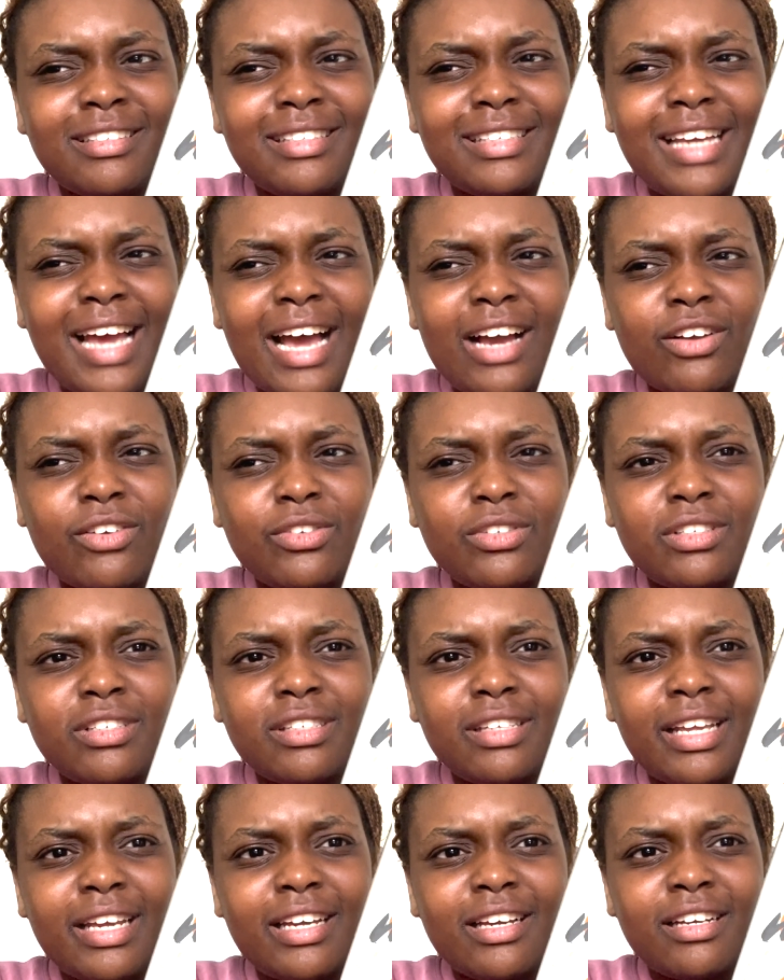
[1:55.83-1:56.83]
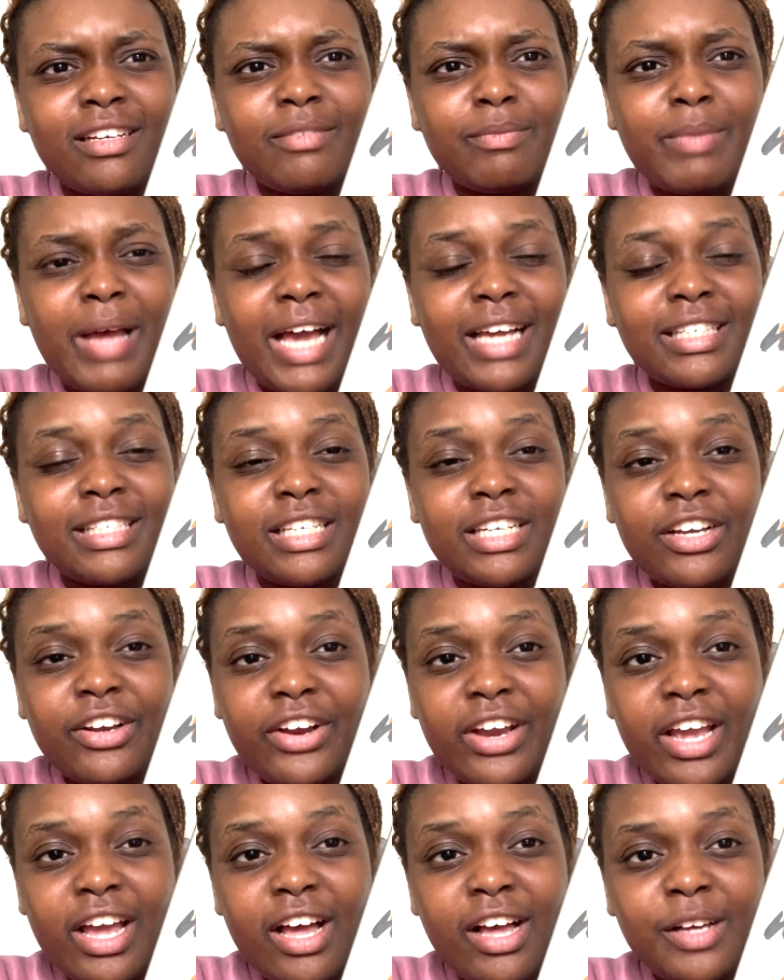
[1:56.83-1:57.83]
tackles like
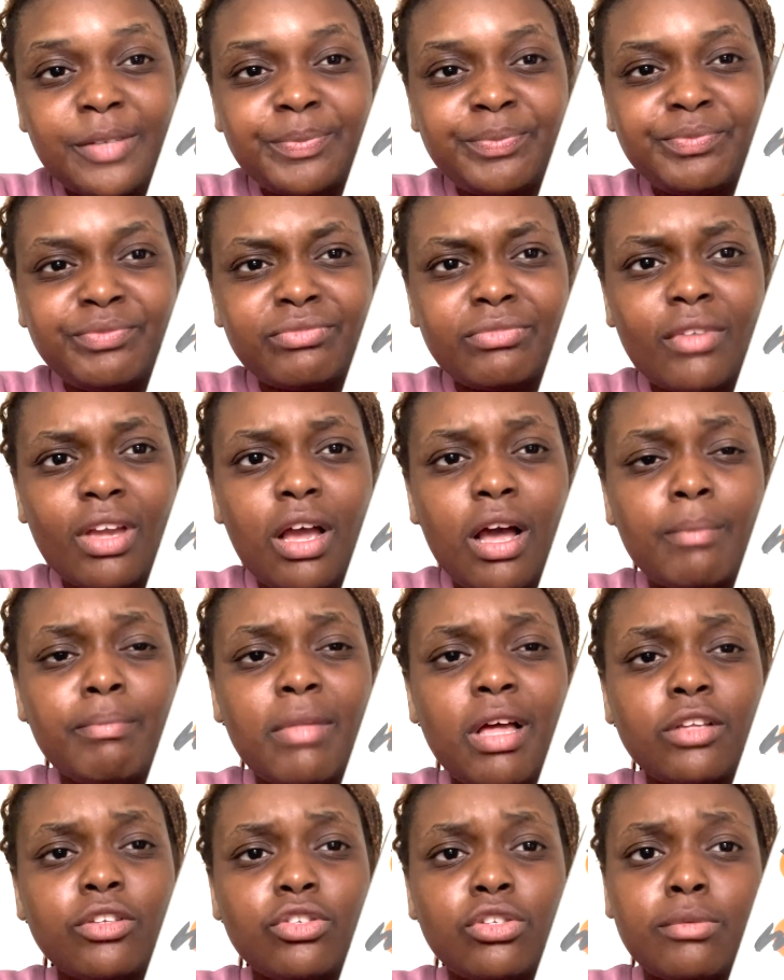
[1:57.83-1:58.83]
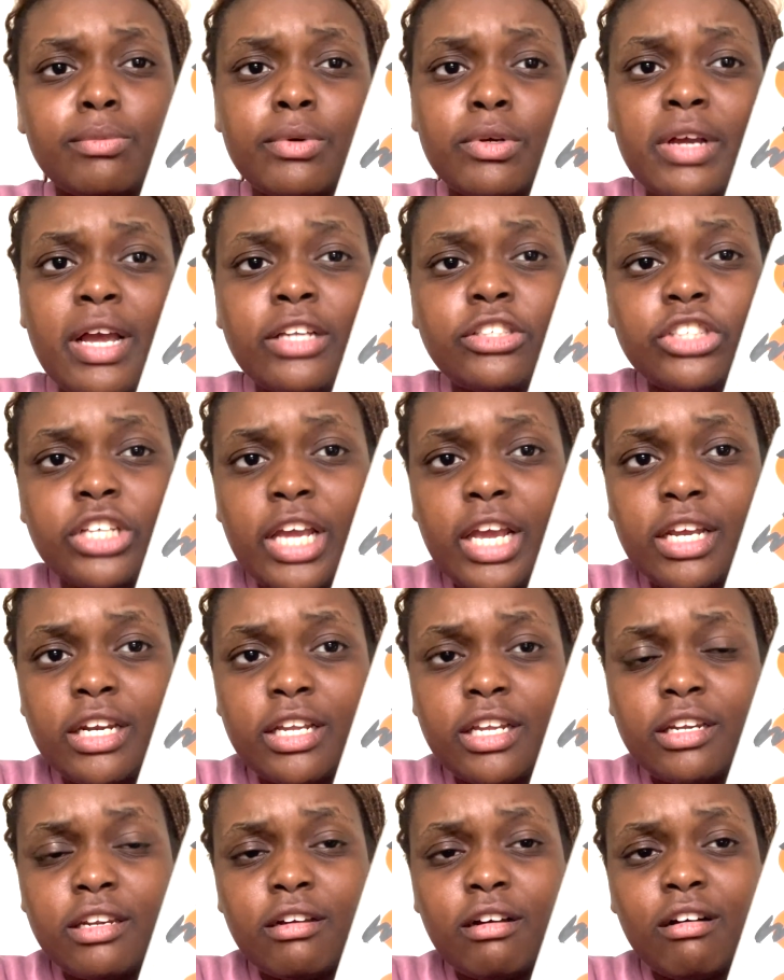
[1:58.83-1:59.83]
bacteria. I'm not super
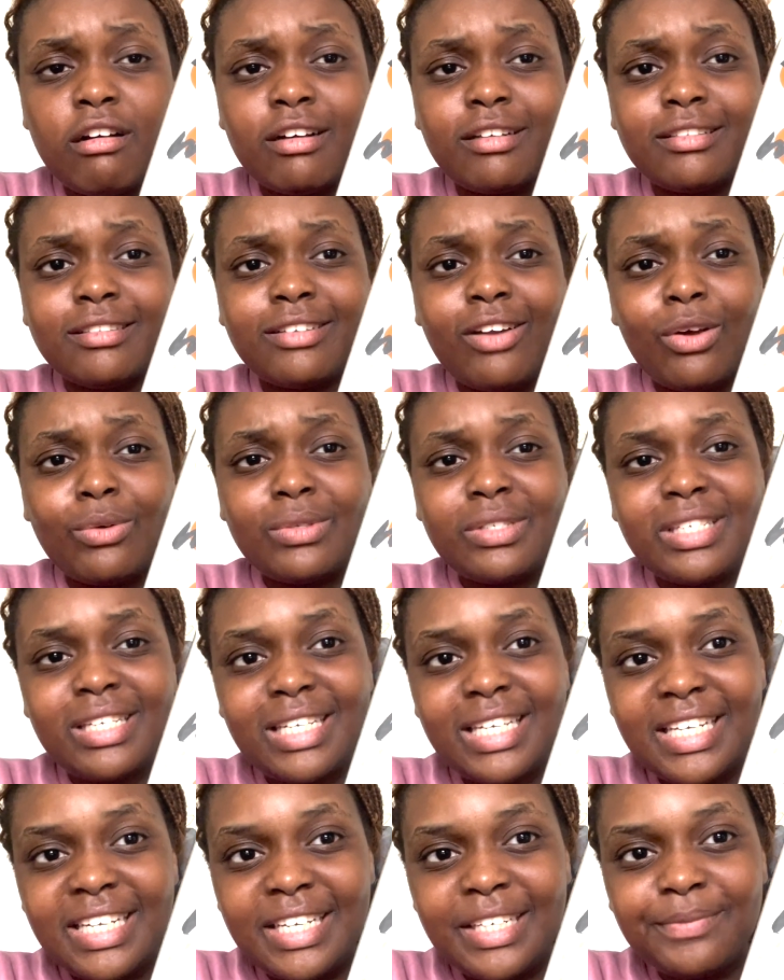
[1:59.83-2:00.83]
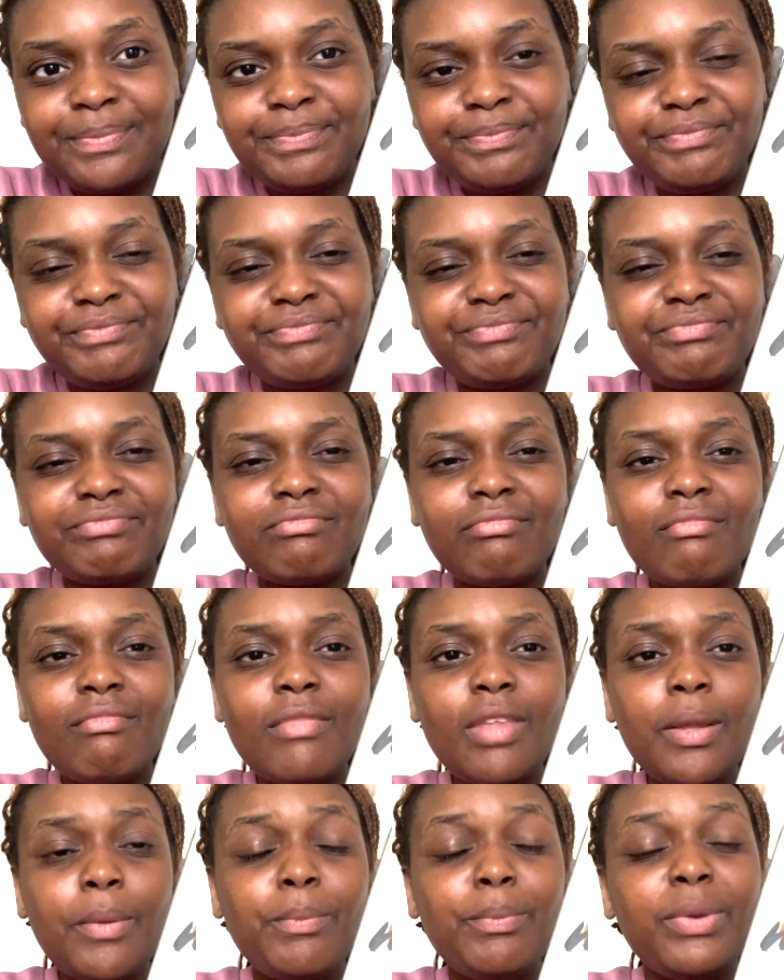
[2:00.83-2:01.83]
educated on OCD,
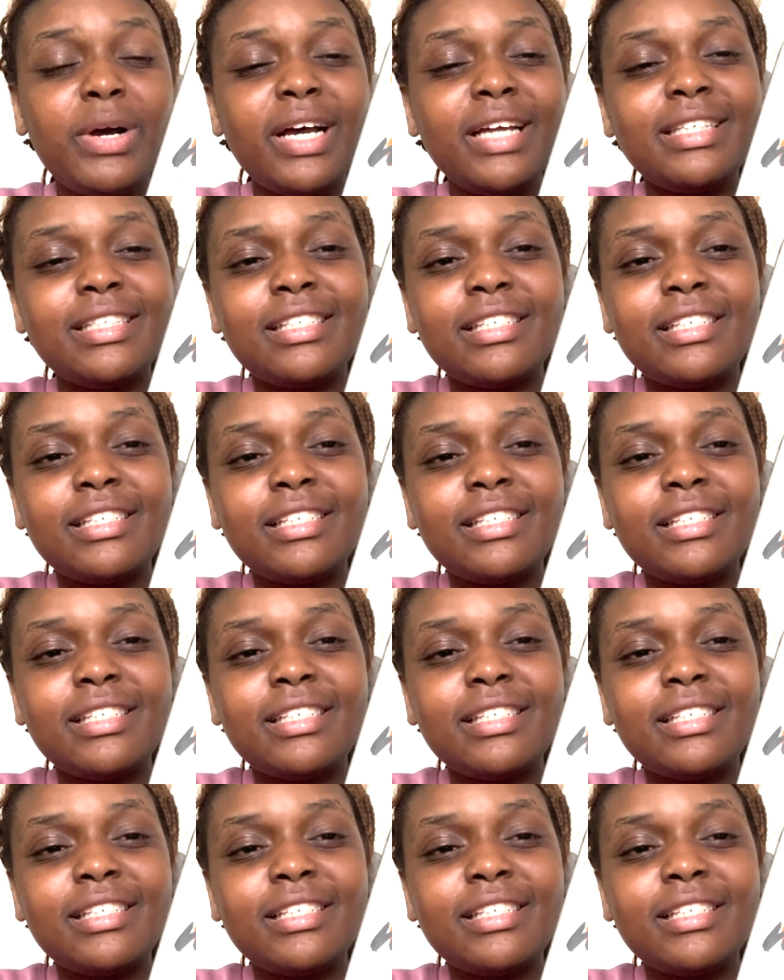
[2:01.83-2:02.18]
but